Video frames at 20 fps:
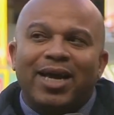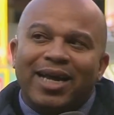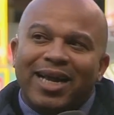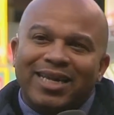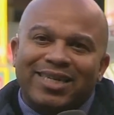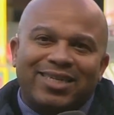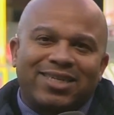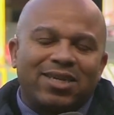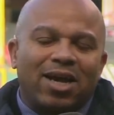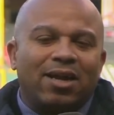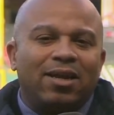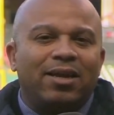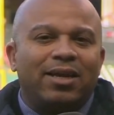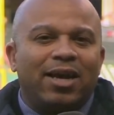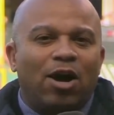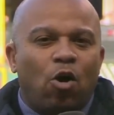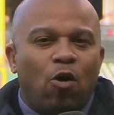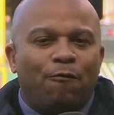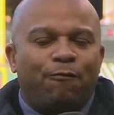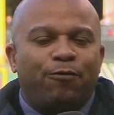It suddenly,
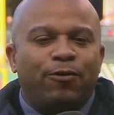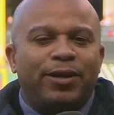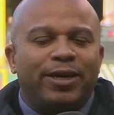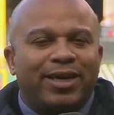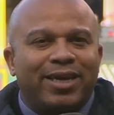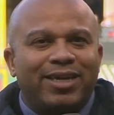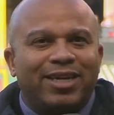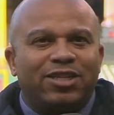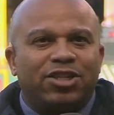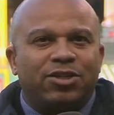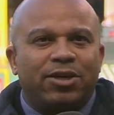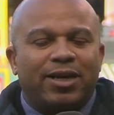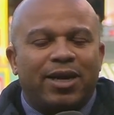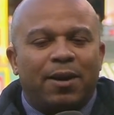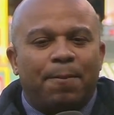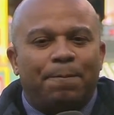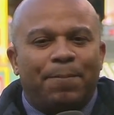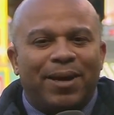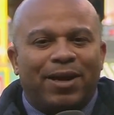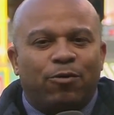hopefully, can get you get a
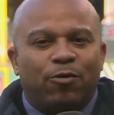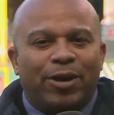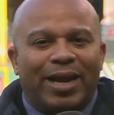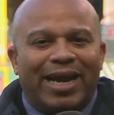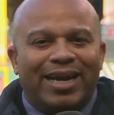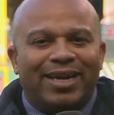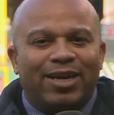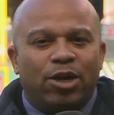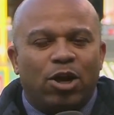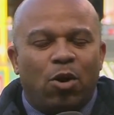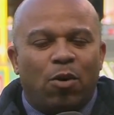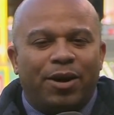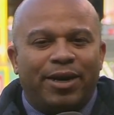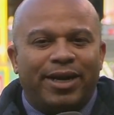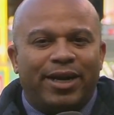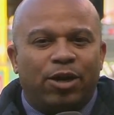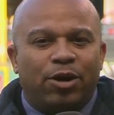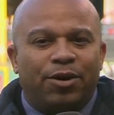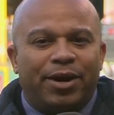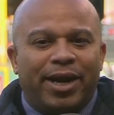big inning going
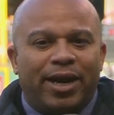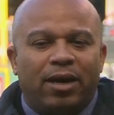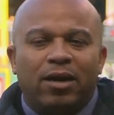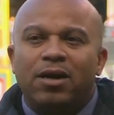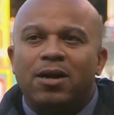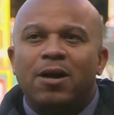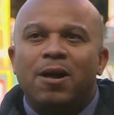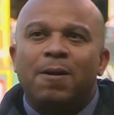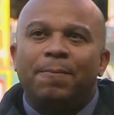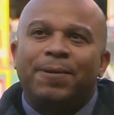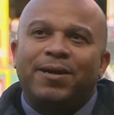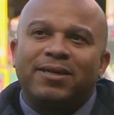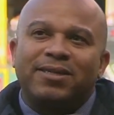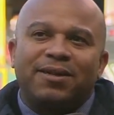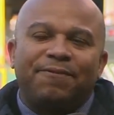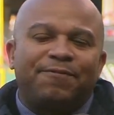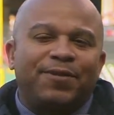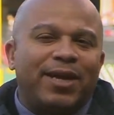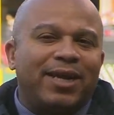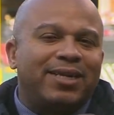here and there. Because
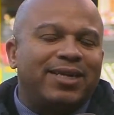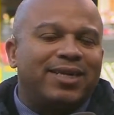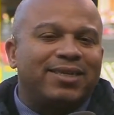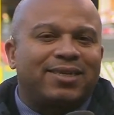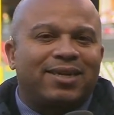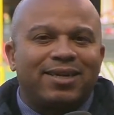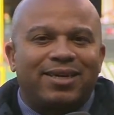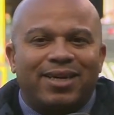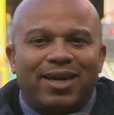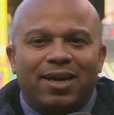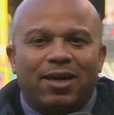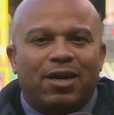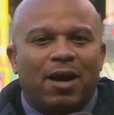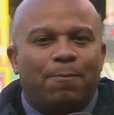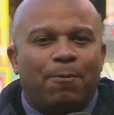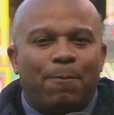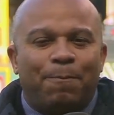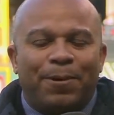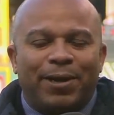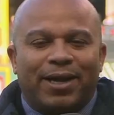if the Indians could get a
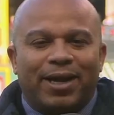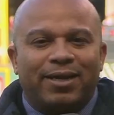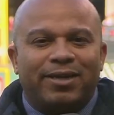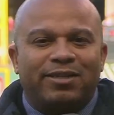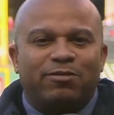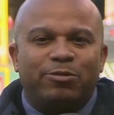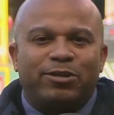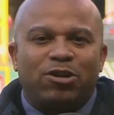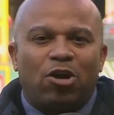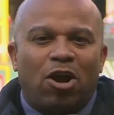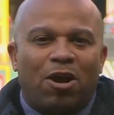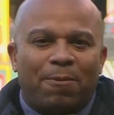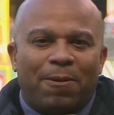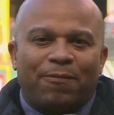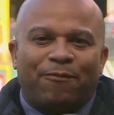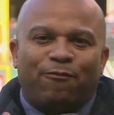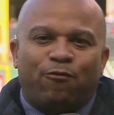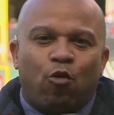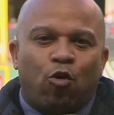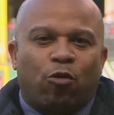couple big innings, we talk about
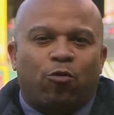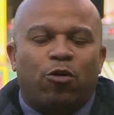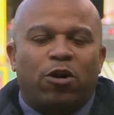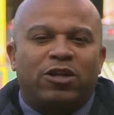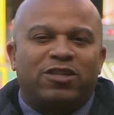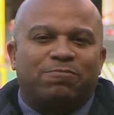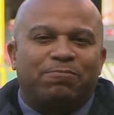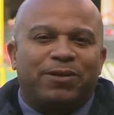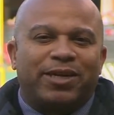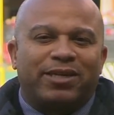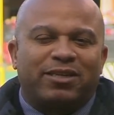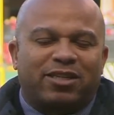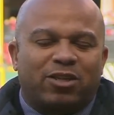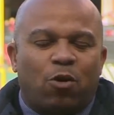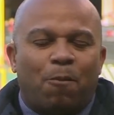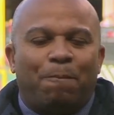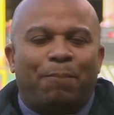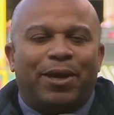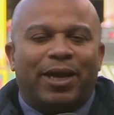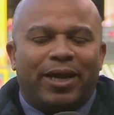four runs being
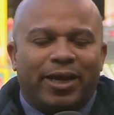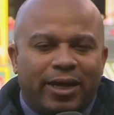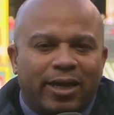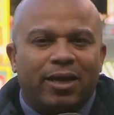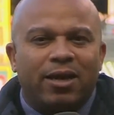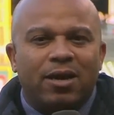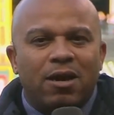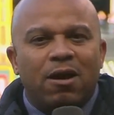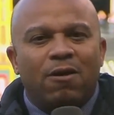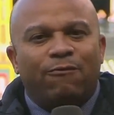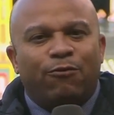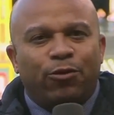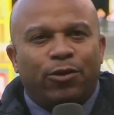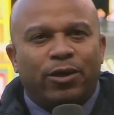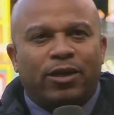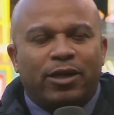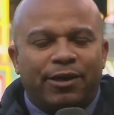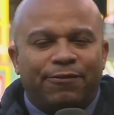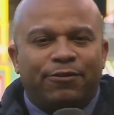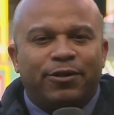so big for the
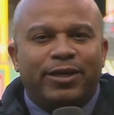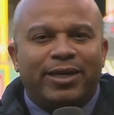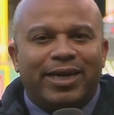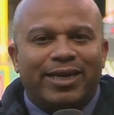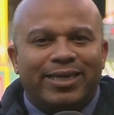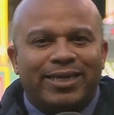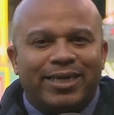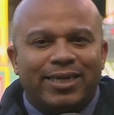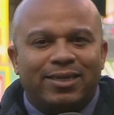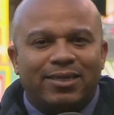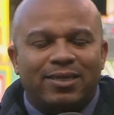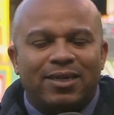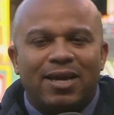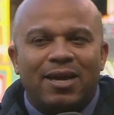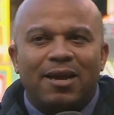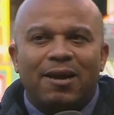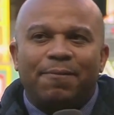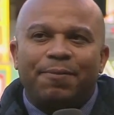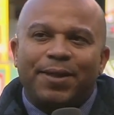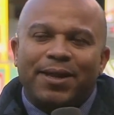Cleveland Indians.
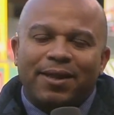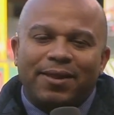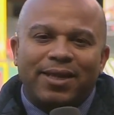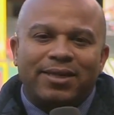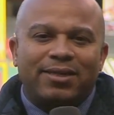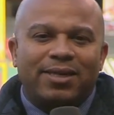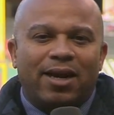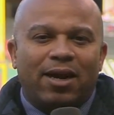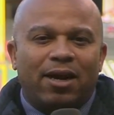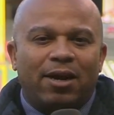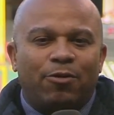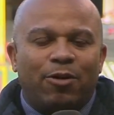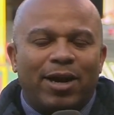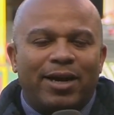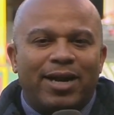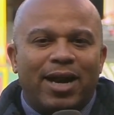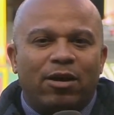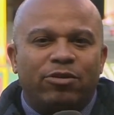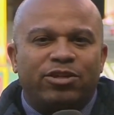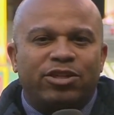And I think Terry right
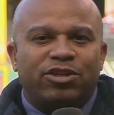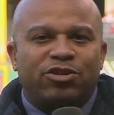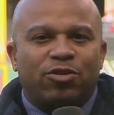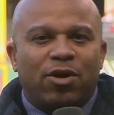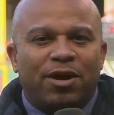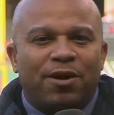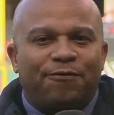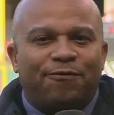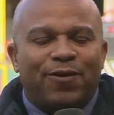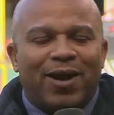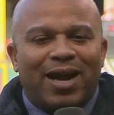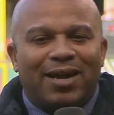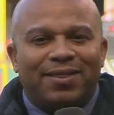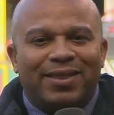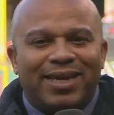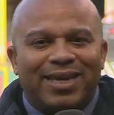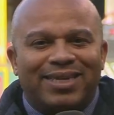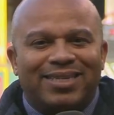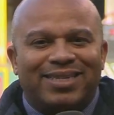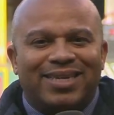now is just trying to find
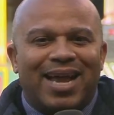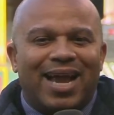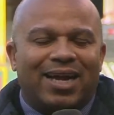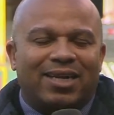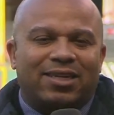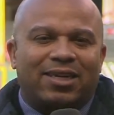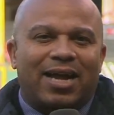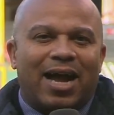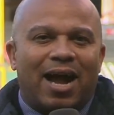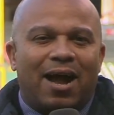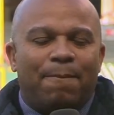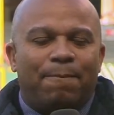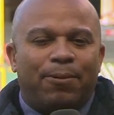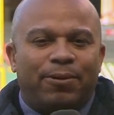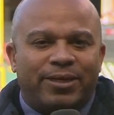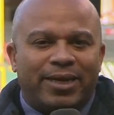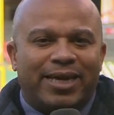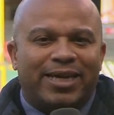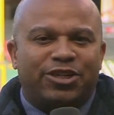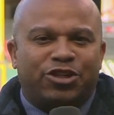the exact
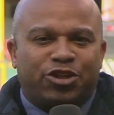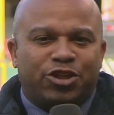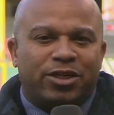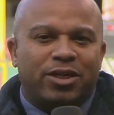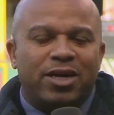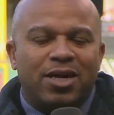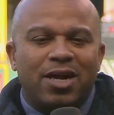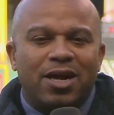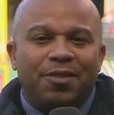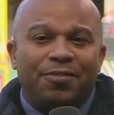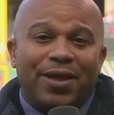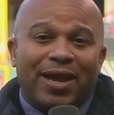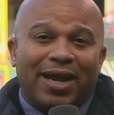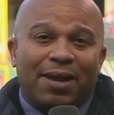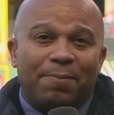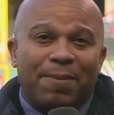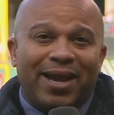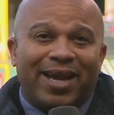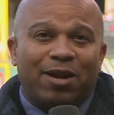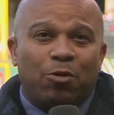combination that
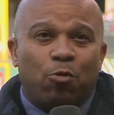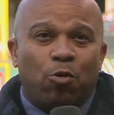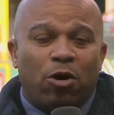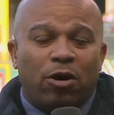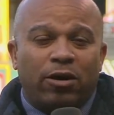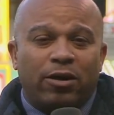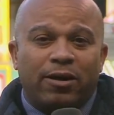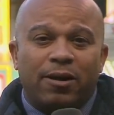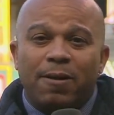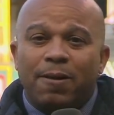can make it work.